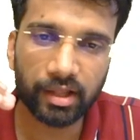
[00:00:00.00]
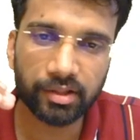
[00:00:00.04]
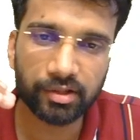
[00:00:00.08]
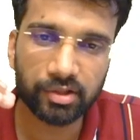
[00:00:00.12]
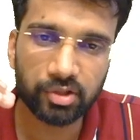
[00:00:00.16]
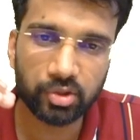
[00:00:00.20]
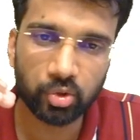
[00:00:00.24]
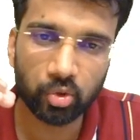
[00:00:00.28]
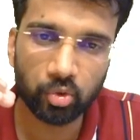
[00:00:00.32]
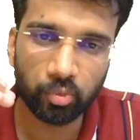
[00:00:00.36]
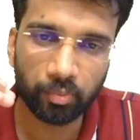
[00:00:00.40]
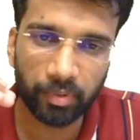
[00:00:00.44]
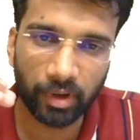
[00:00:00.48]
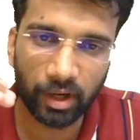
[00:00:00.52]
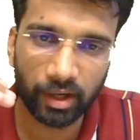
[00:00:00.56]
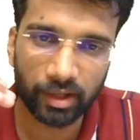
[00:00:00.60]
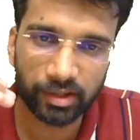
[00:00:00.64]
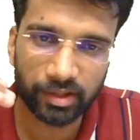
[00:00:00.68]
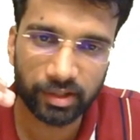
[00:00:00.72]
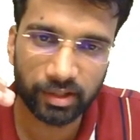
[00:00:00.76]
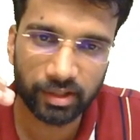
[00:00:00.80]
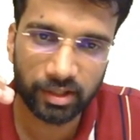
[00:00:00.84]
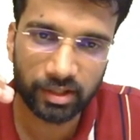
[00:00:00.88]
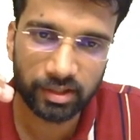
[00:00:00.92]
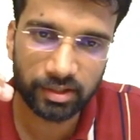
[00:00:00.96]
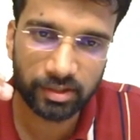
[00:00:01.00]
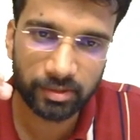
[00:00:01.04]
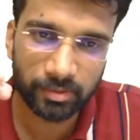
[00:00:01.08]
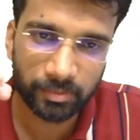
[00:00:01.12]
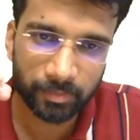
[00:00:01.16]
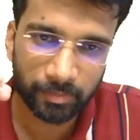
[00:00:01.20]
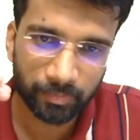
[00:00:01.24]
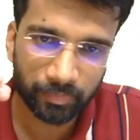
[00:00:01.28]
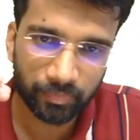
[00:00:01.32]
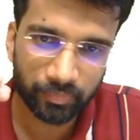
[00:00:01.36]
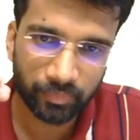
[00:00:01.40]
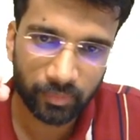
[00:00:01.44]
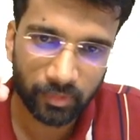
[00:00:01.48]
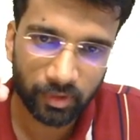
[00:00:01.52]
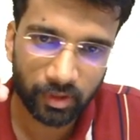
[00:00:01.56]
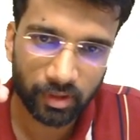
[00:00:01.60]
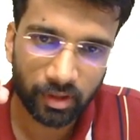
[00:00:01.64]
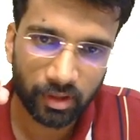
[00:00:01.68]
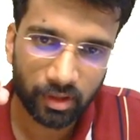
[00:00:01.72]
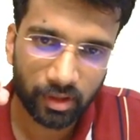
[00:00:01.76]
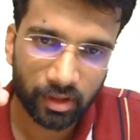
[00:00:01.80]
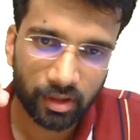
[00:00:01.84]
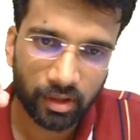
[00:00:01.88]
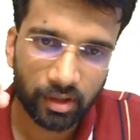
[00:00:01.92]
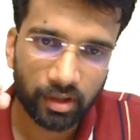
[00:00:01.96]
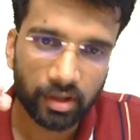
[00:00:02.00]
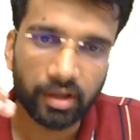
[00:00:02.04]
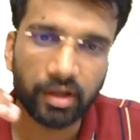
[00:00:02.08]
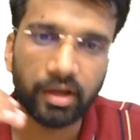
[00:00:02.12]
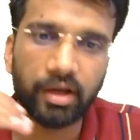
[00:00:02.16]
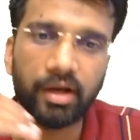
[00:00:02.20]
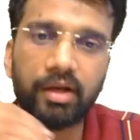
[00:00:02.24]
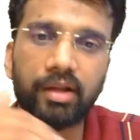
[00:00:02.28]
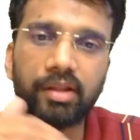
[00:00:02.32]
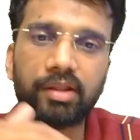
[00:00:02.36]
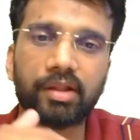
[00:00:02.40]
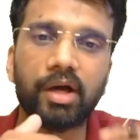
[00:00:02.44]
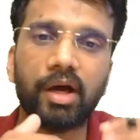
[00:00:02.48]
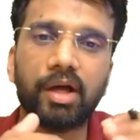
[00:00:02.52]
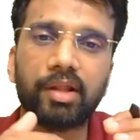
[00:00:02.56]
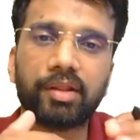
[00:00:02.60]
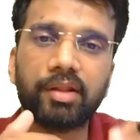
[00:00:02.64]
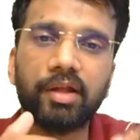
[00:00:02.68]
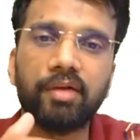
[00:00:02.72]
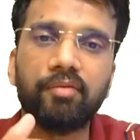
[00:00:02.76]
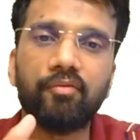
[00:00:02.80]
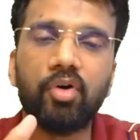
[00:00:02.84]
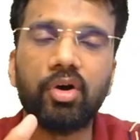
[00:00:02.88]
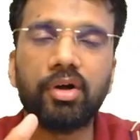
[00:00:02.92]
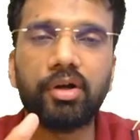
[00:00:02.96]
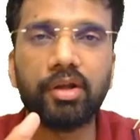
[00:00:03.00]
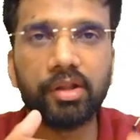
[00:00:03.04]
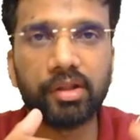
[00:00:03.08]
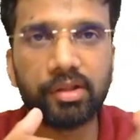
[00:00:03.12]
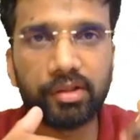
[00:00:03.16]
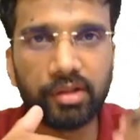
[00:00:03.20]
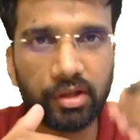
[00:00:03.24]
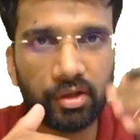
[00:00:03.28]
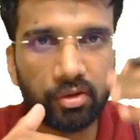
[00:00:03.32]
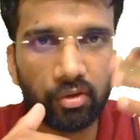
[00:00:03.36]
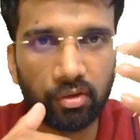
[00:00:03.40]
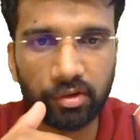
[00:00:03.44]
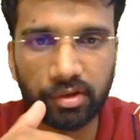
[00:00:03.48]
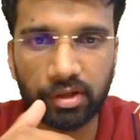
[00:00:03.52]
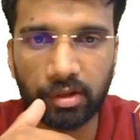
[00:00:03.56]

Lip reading: has two parts in it. It is asking what is the